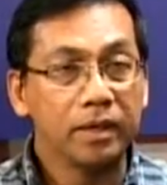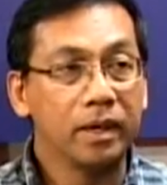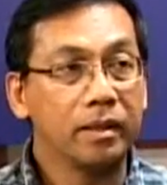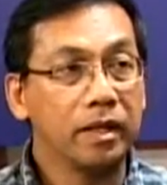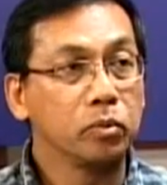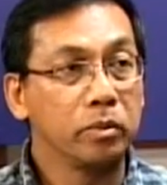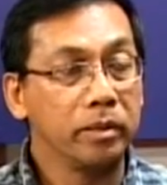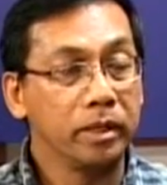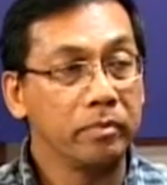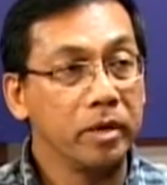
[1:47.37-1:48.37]
And that would
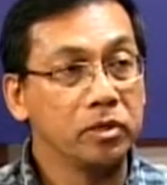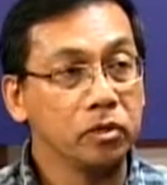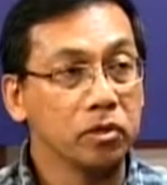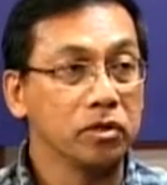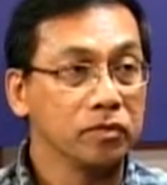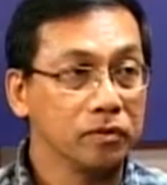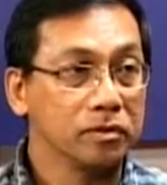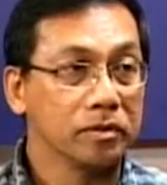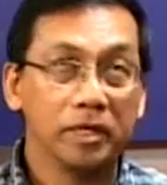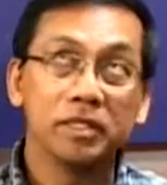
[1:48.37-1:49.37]
be the major cause of
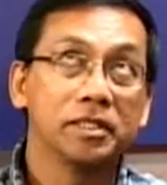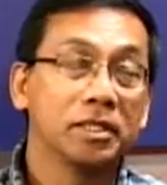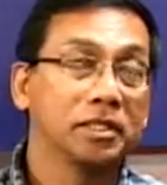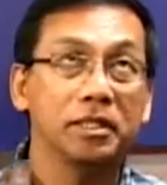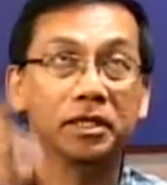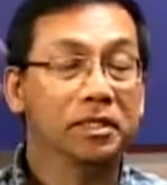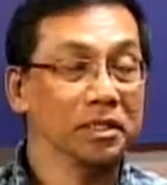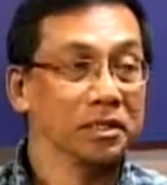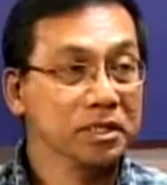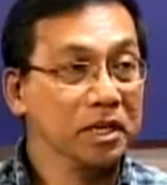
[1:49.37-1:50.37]
earthquake. It's not the
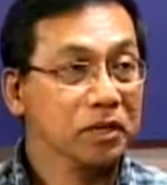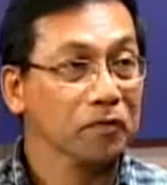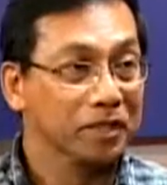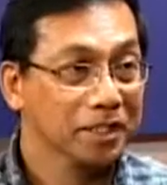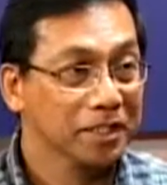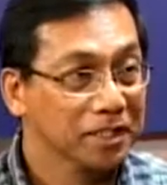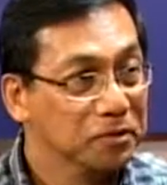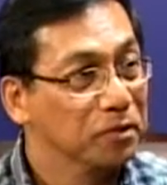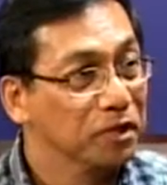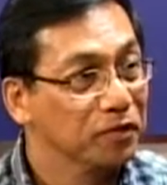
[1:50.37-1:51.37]
heat of the sun
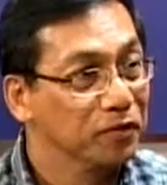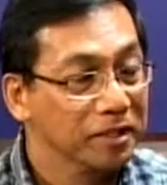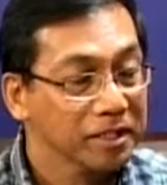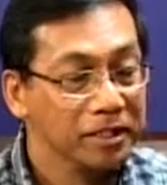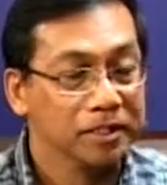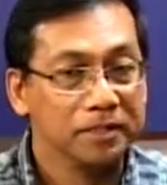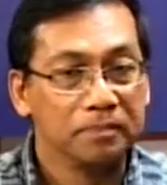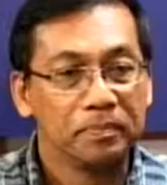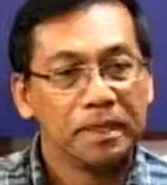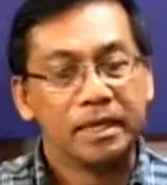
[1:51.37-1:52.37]
that would influence us.
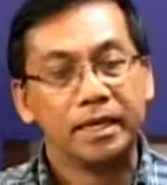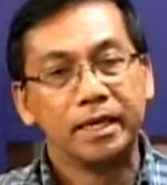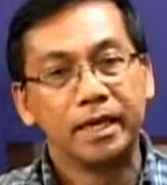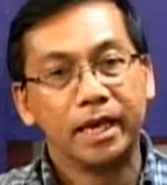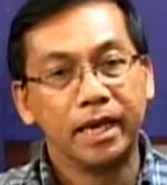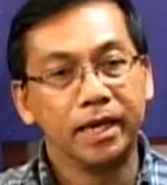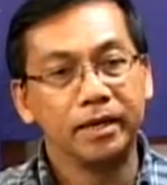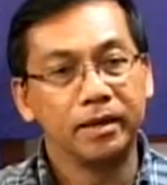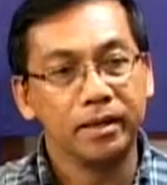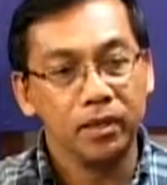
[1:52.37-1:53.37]

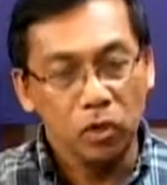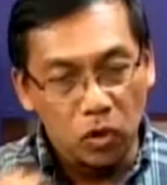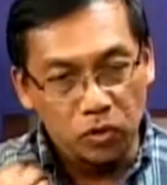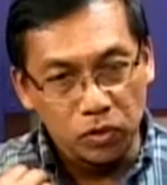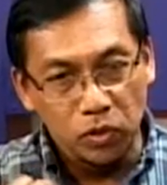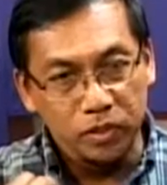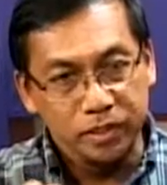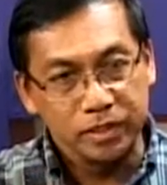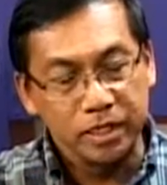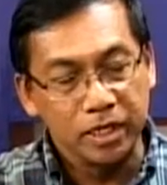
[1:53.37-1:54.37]
And you also
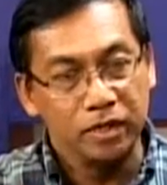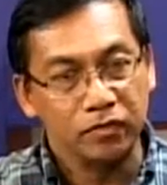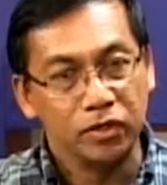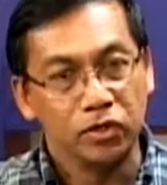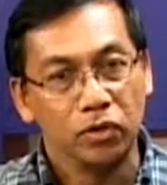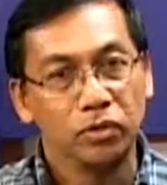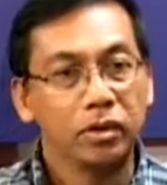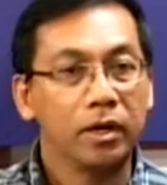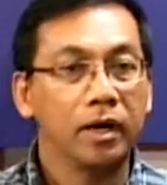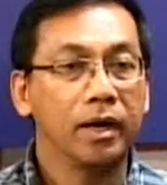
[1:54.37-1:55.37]
notice that in the video,
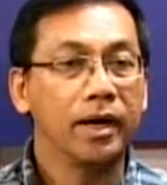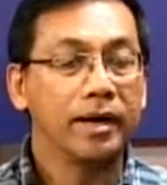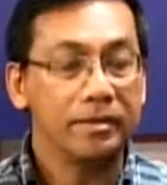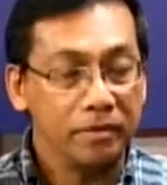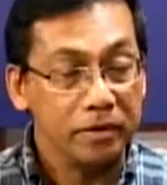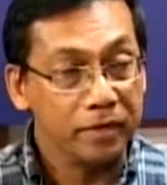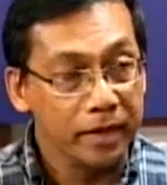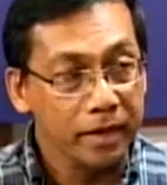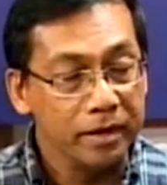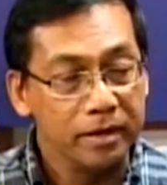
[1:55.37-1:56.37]
near
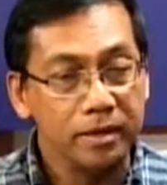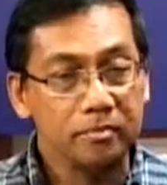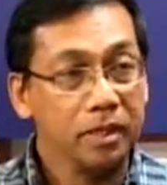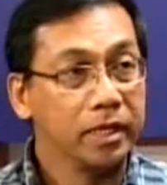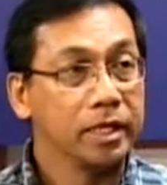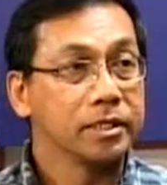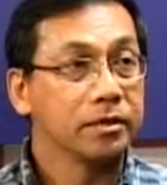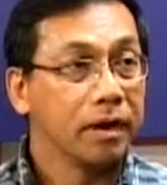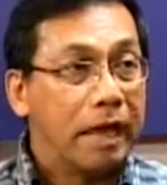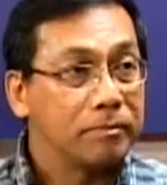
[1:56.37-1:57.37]
the end, buildings
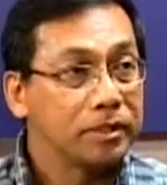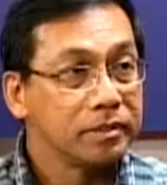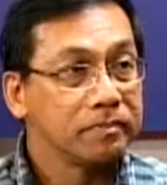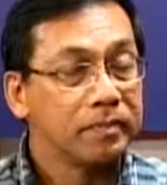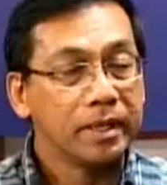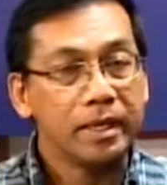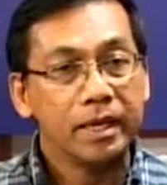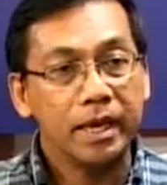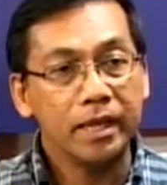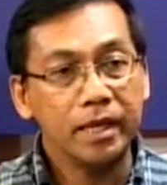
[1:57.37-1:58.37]
collapsed.
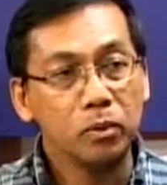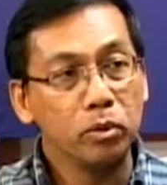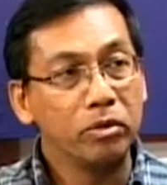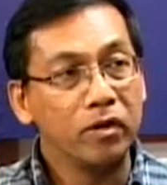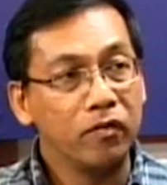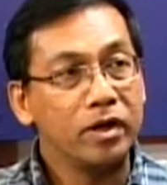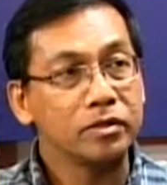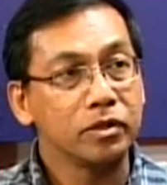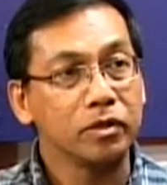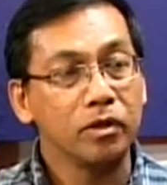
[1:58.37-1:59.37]
And that would be a
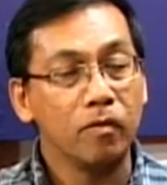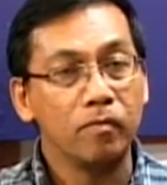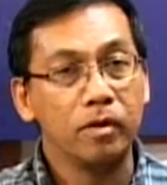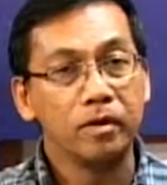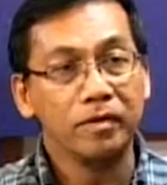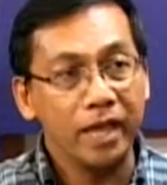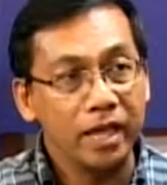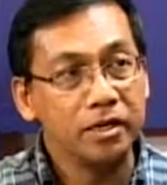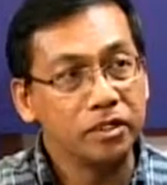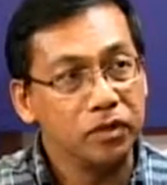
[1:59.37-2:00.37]
function of the
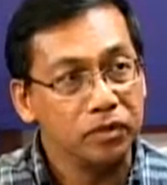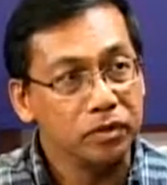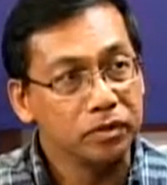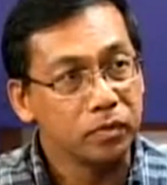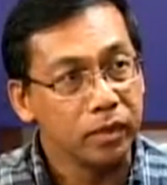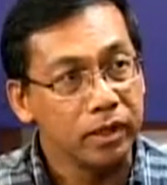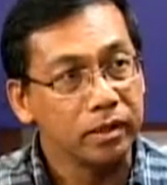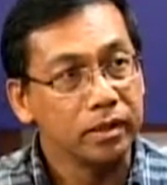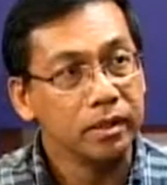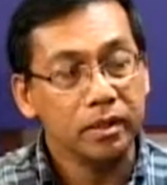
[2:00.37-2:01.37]
energy of the earthquake
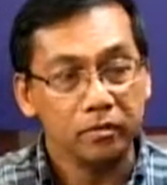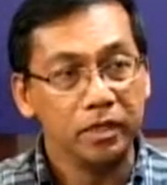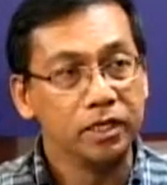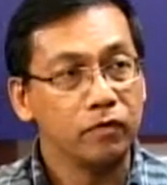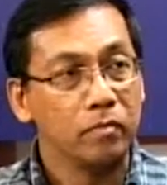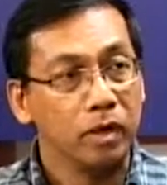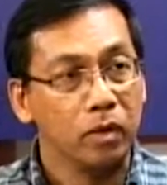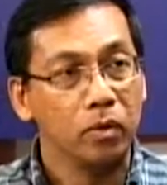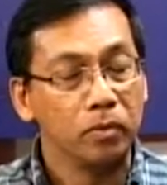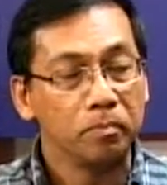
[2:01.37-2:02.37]
released from
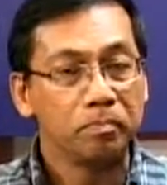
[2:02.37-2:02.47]
below,